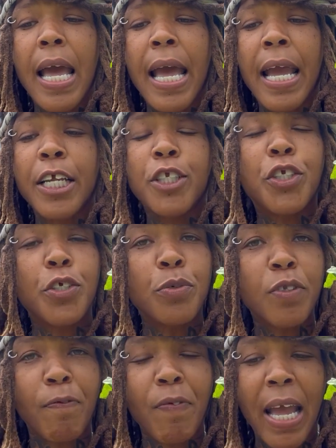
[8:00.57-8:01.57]
a
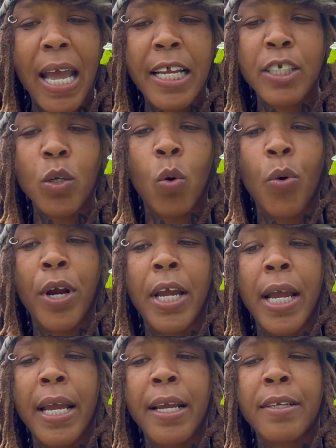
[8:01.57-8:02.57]
juice fast or
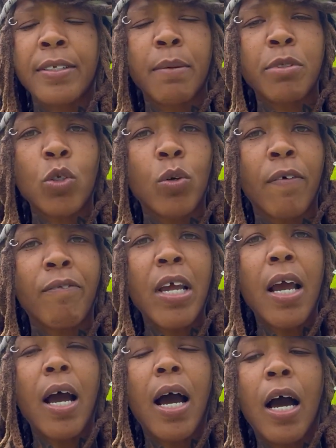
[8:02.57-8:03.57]
some sort of
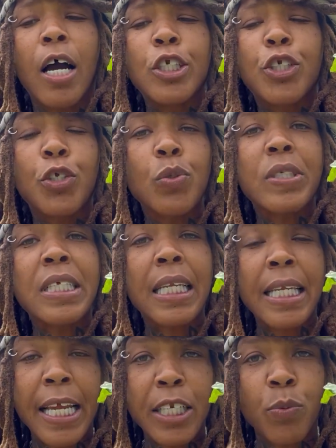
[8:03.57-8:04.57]
juice
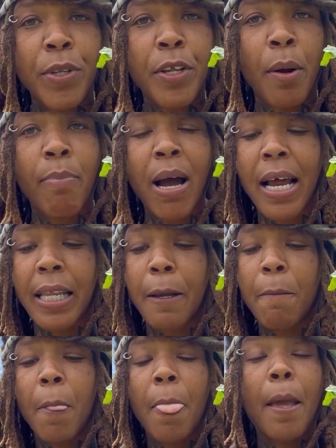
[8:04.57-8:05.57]
cleanse with your body.
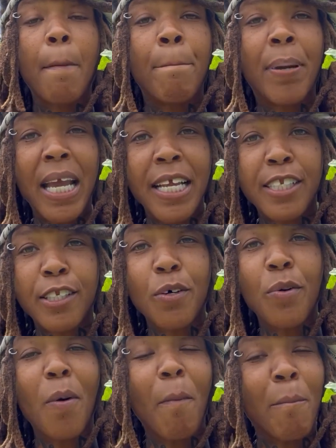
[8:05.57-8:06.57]

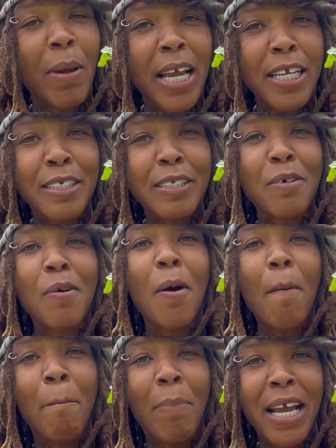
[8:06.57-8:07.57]
Basil, basil,
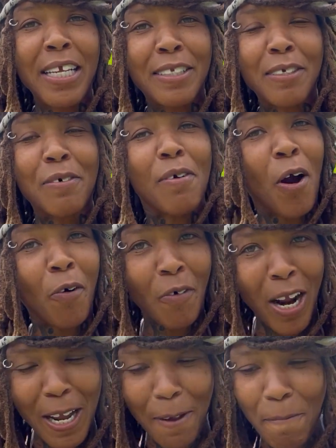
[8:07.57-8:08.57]
basil. All
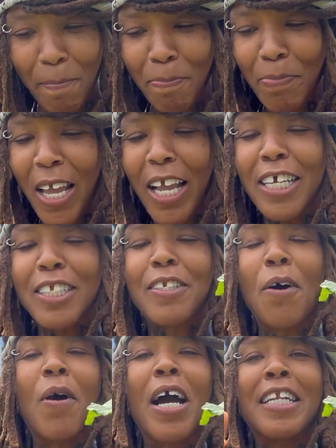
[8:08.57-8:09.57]
right?
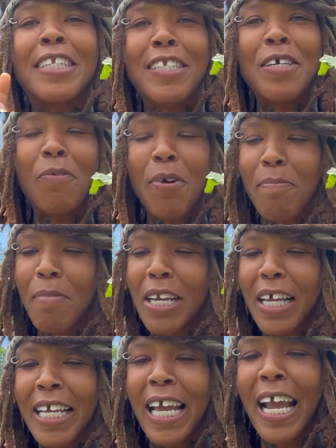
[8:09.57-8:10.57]
So until we meet
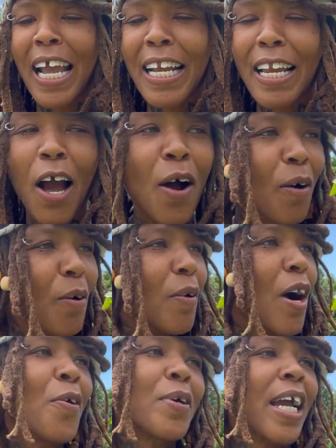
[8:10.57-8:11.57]
again. Oh,
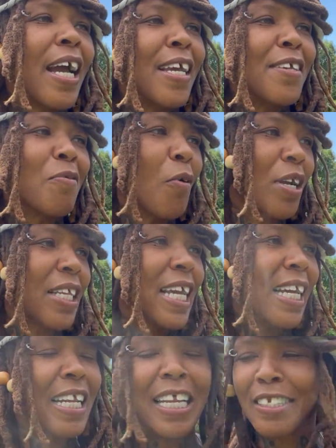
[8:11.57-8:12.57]
okay. You wanted to
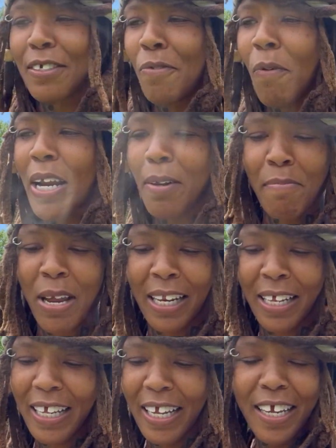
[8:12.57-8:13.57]
get in it too. Wait a minute.
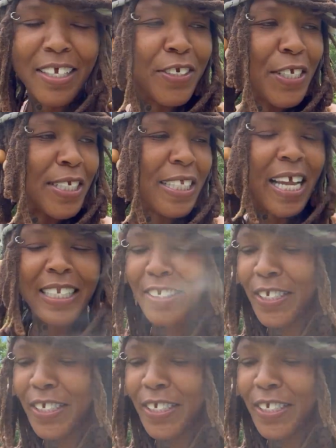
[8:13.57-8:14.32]
She said,